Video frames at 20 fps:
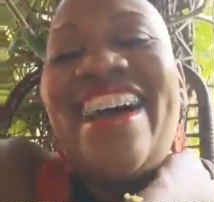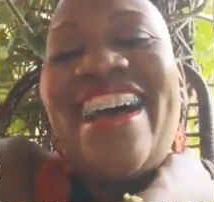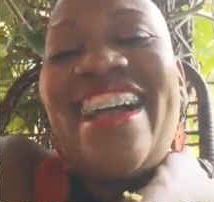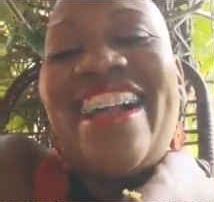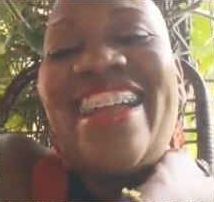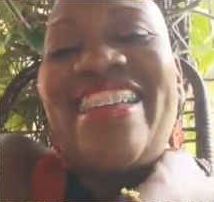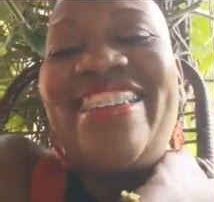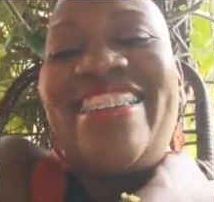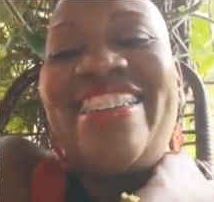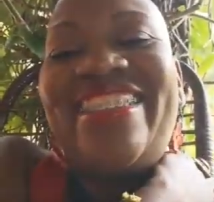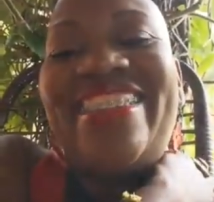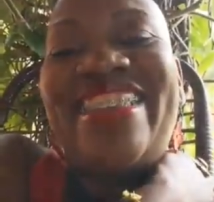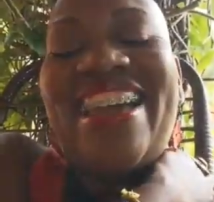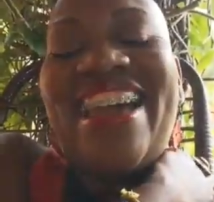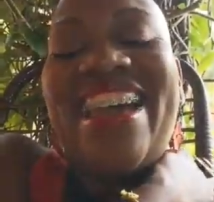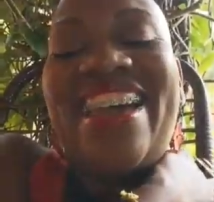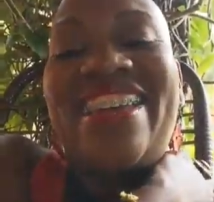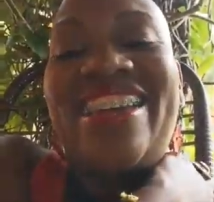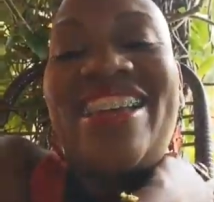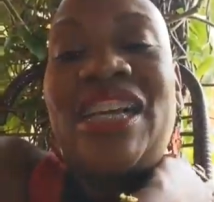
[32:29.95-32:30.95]
I can do
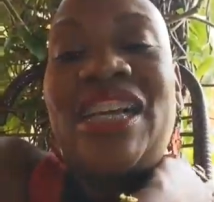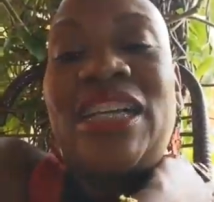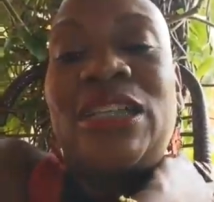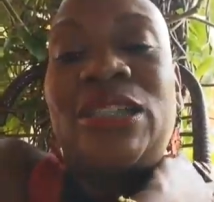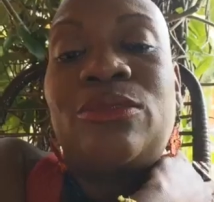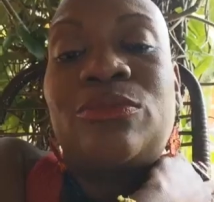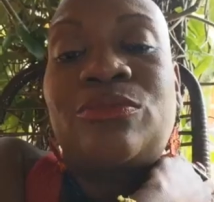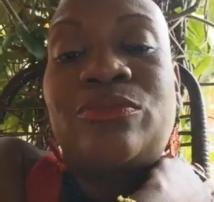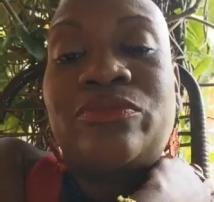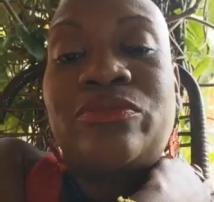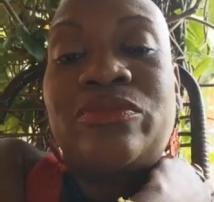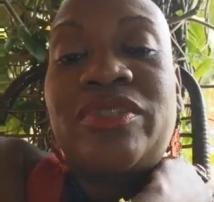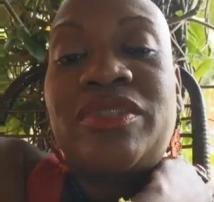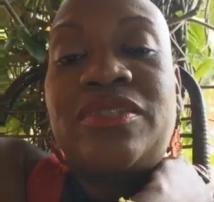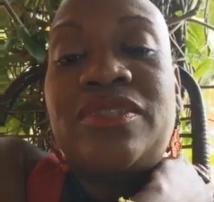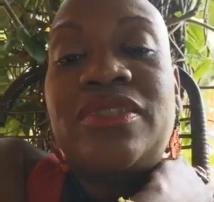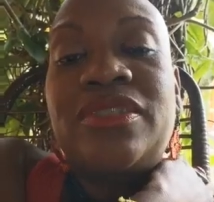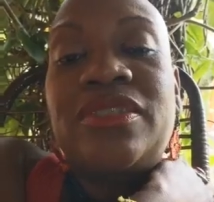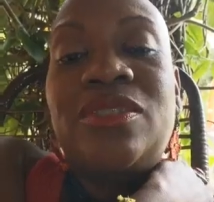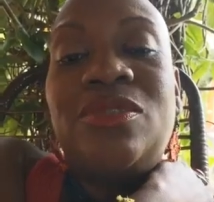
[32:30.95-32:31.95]
that.
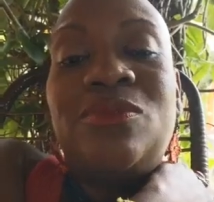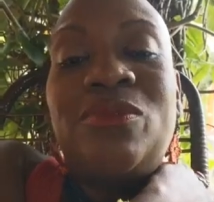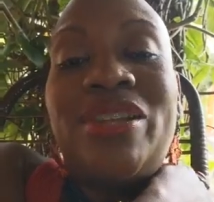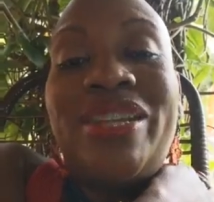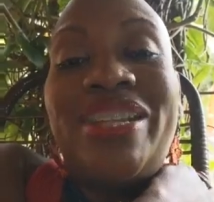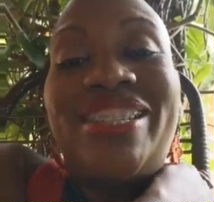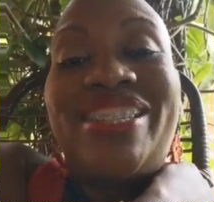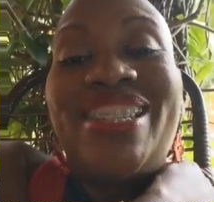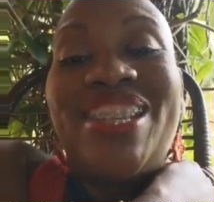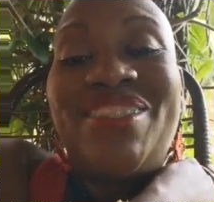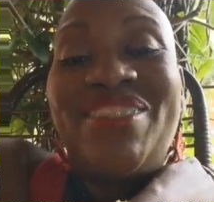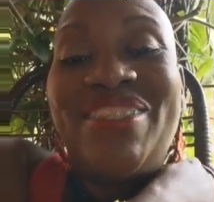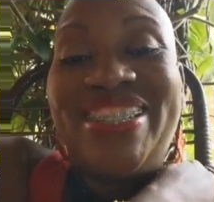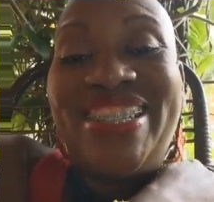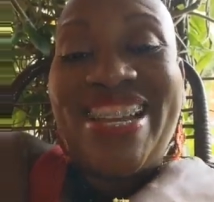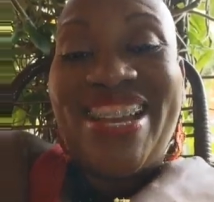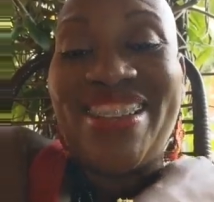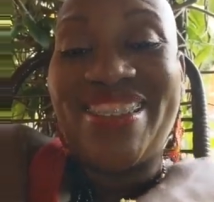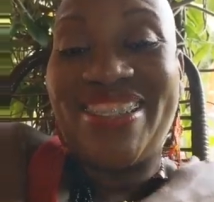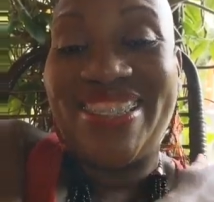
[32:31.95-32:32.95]
When it's
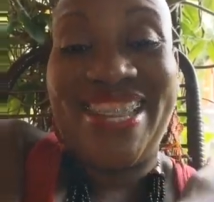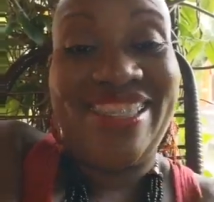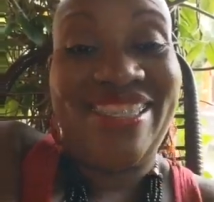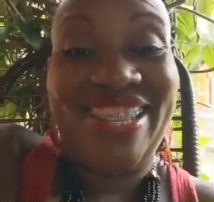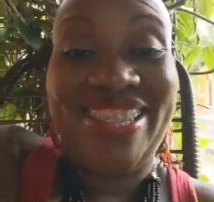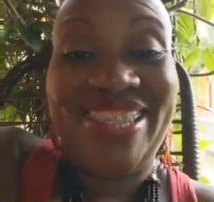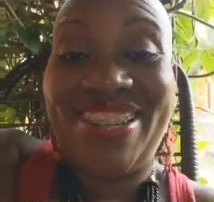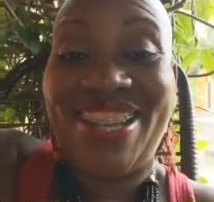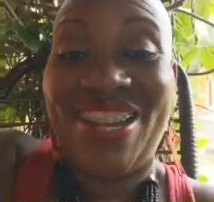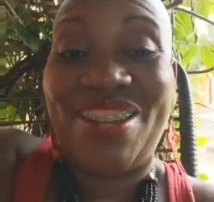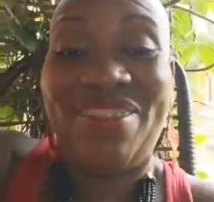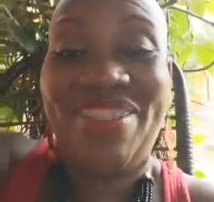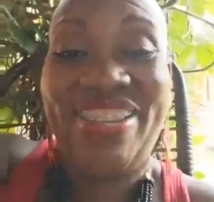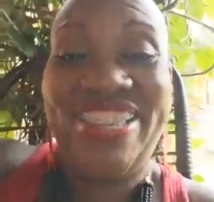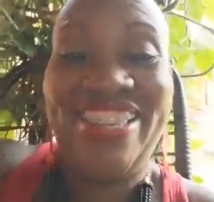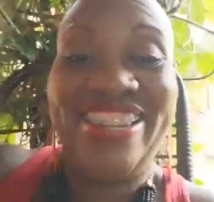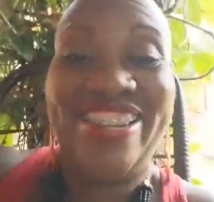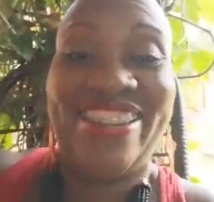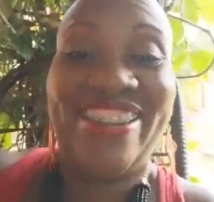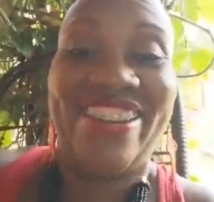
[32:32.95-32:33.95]
summertime, because I'm not trying to
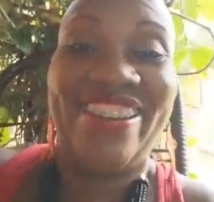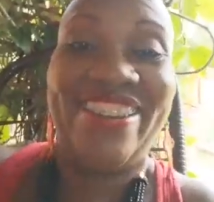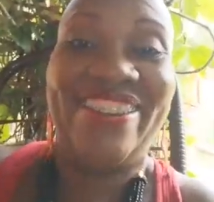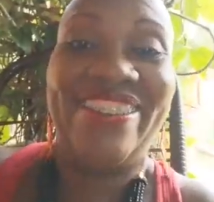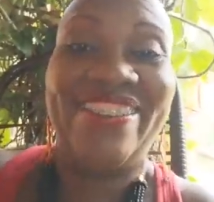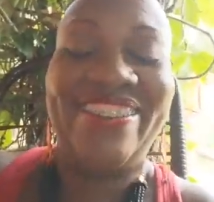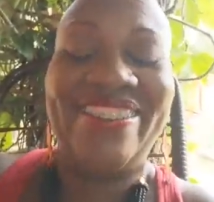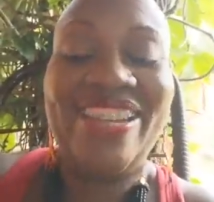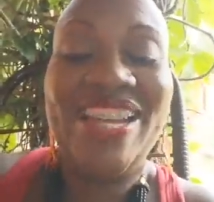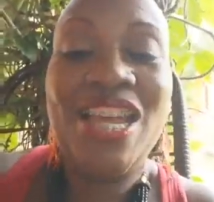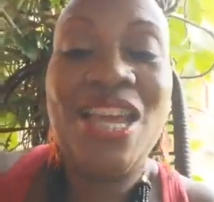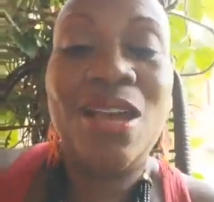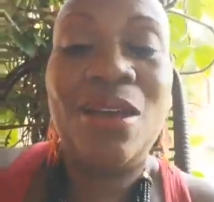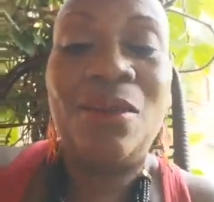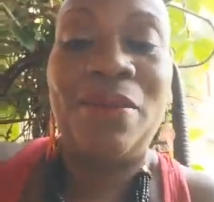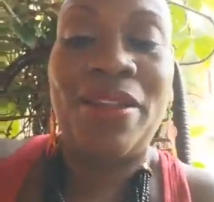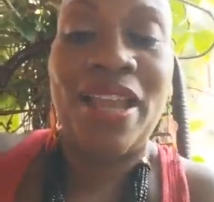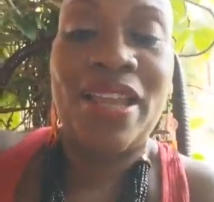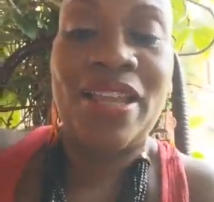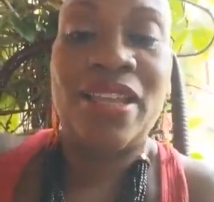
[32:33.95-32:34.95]
be there in the cold.
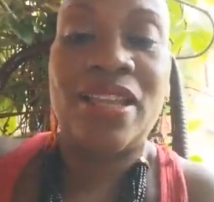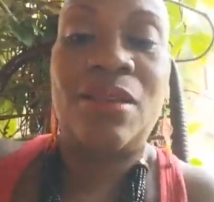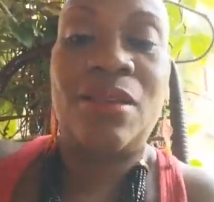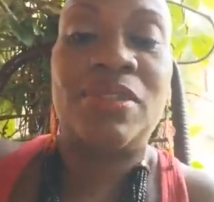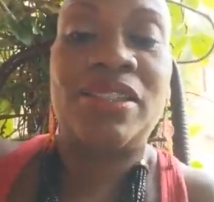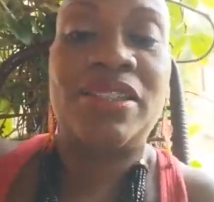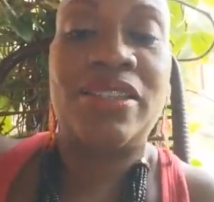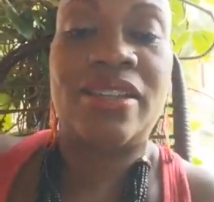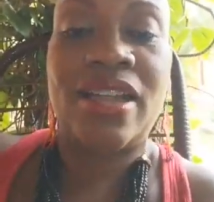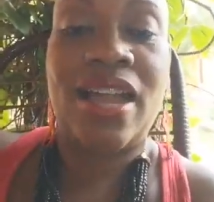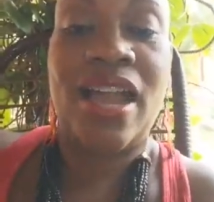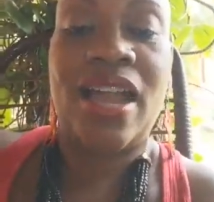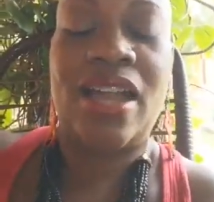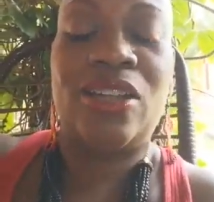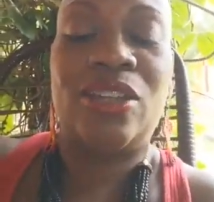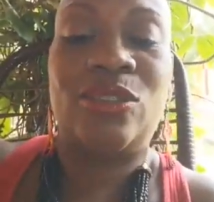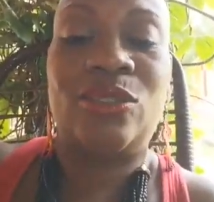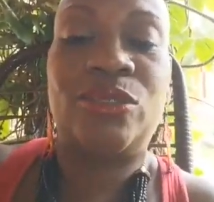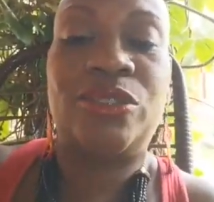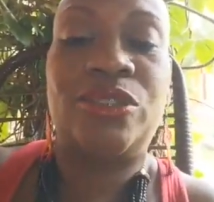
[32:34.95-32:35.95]
But I can come to
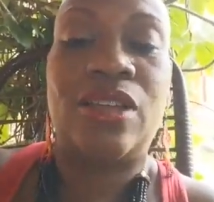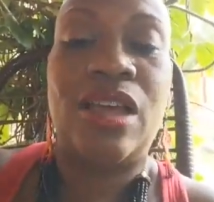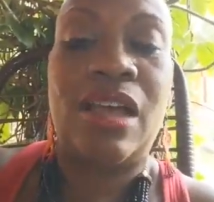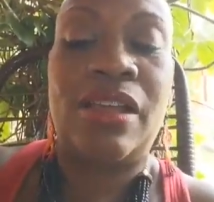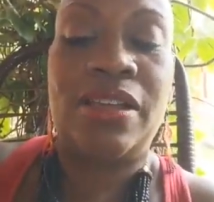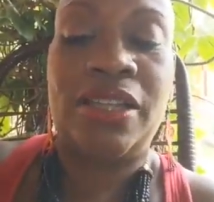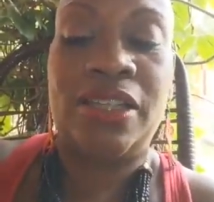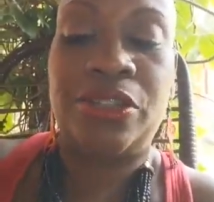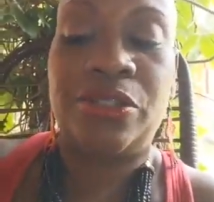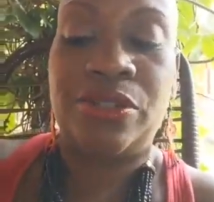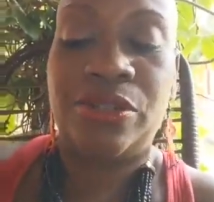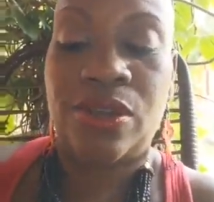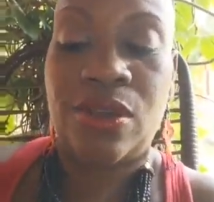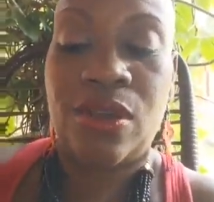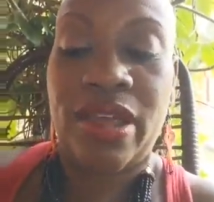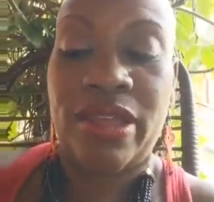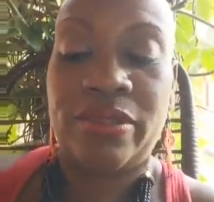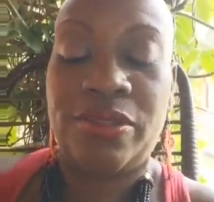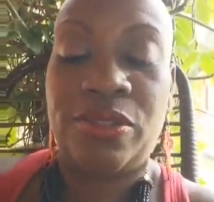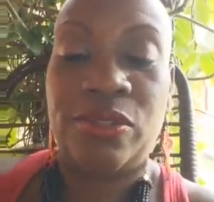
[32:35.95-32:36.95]
Chicago, so I'll let you
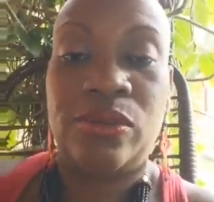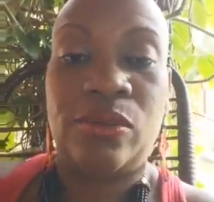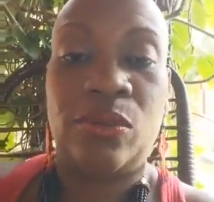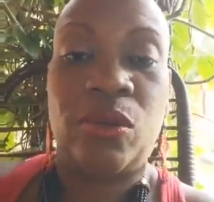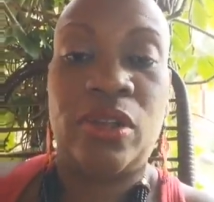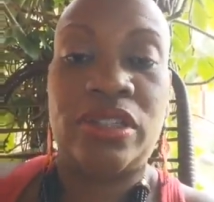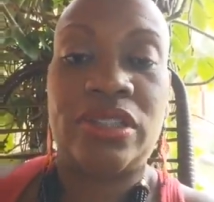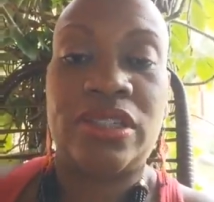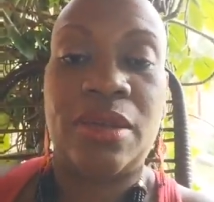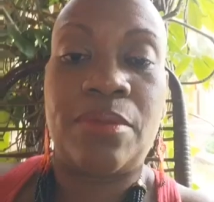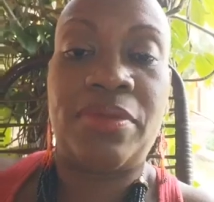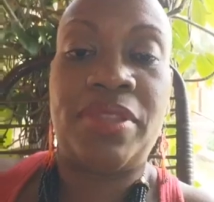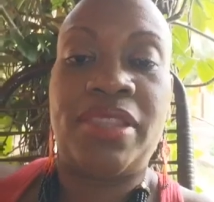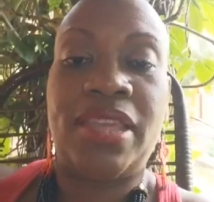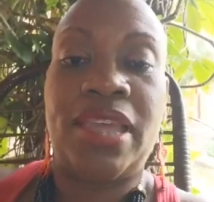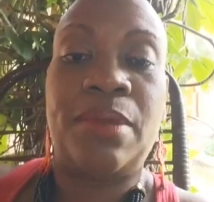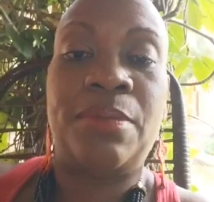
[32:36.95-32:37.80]
know. I'll do a workshop there.